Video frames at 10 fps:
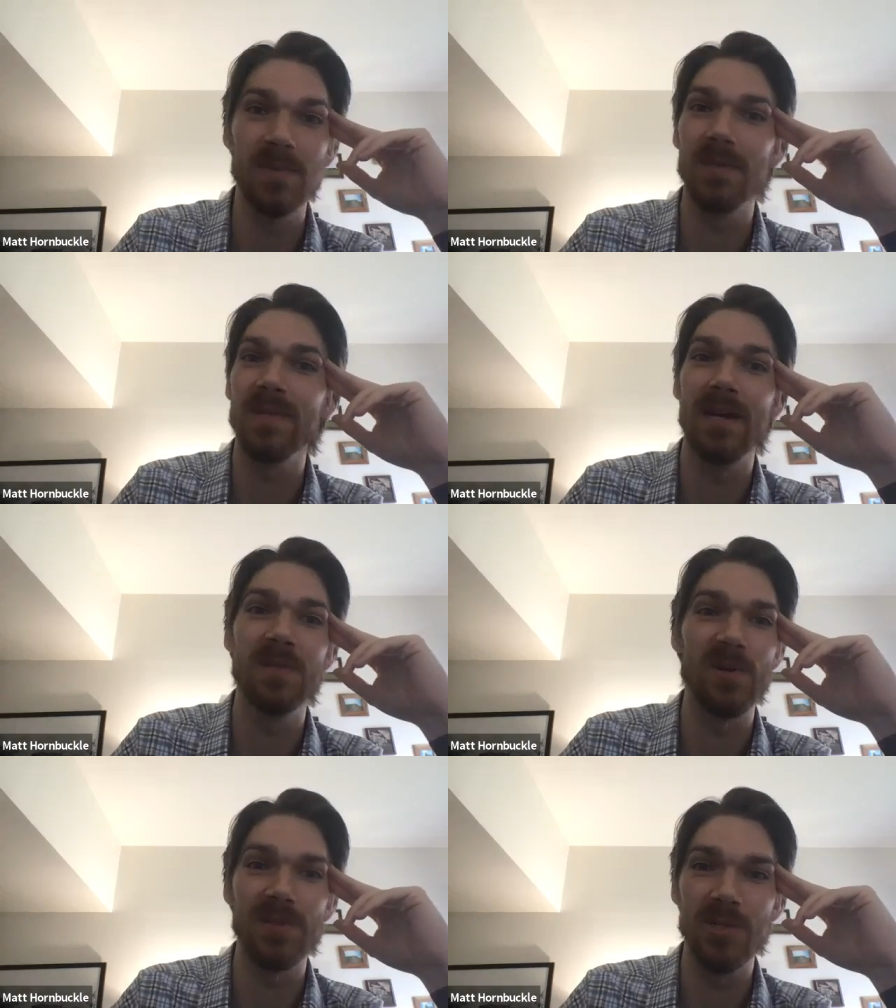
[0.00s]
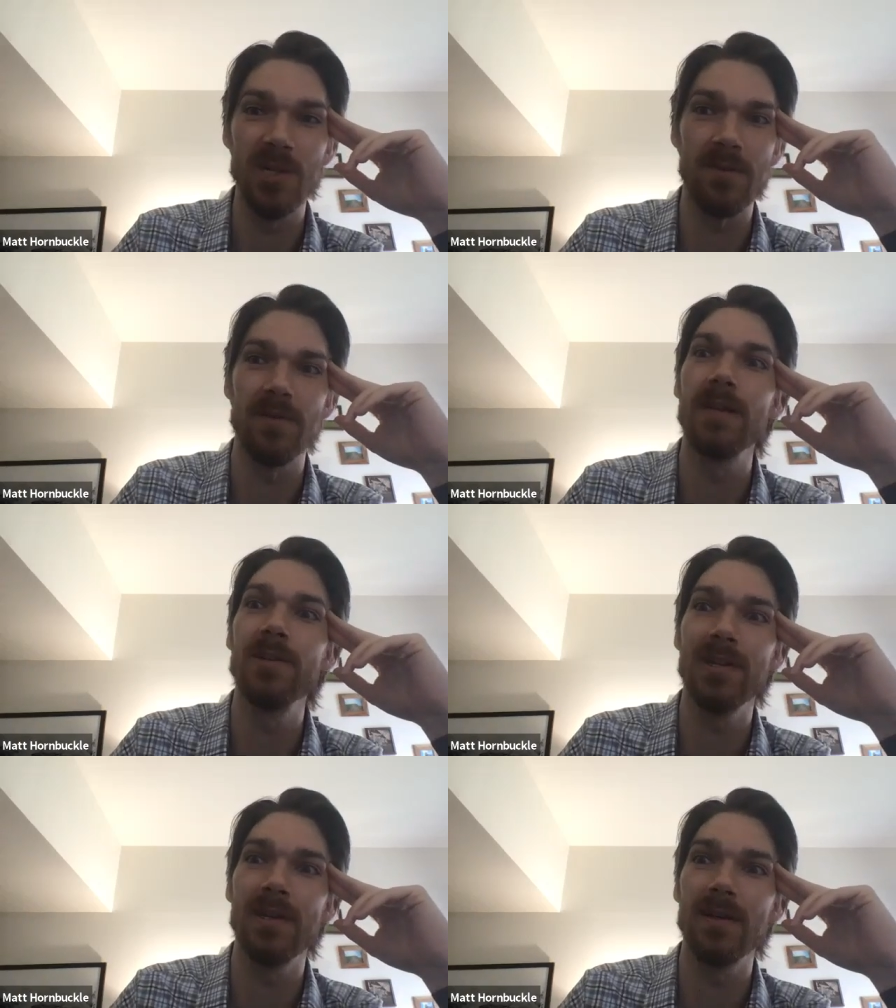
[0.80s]
sometimes
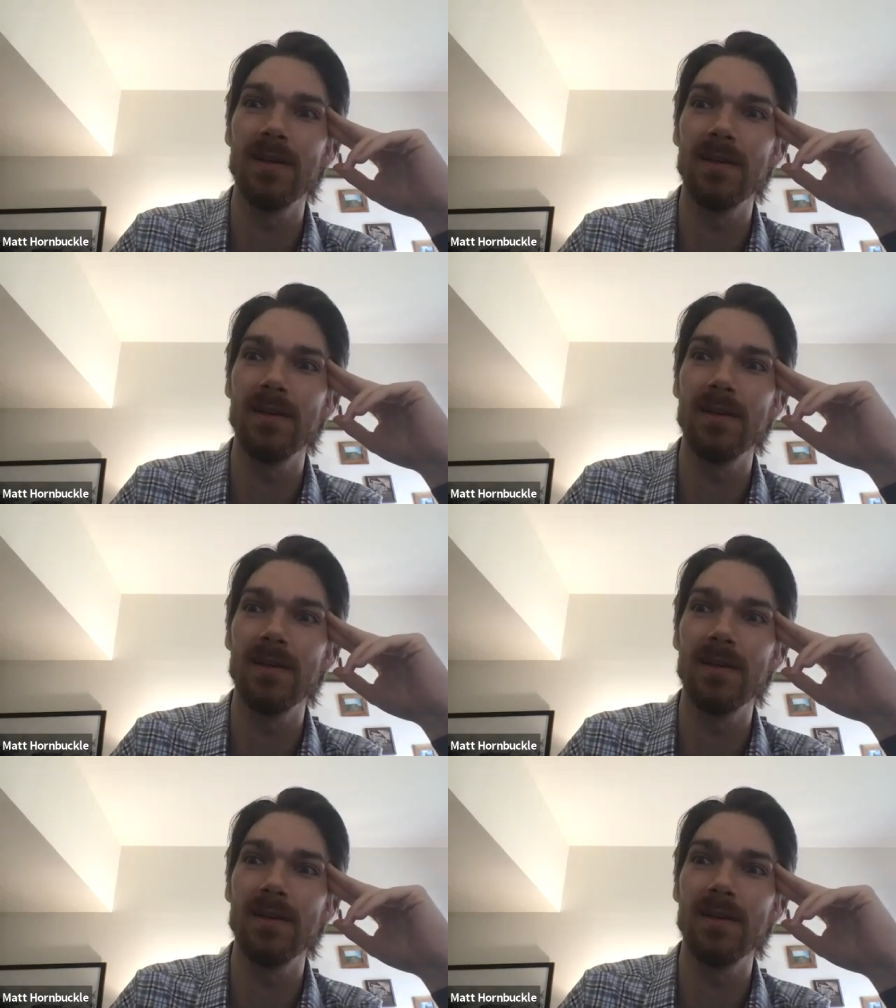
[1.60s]
multi-generation,